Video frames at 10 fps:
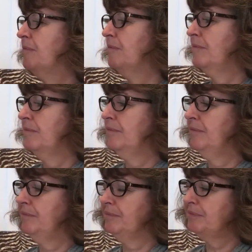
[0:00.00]

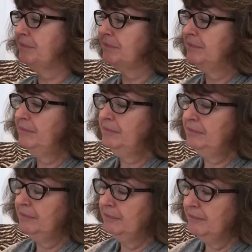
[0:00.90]

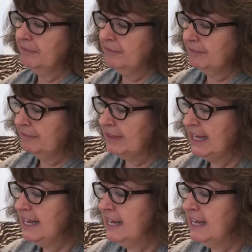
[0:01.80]
(silence)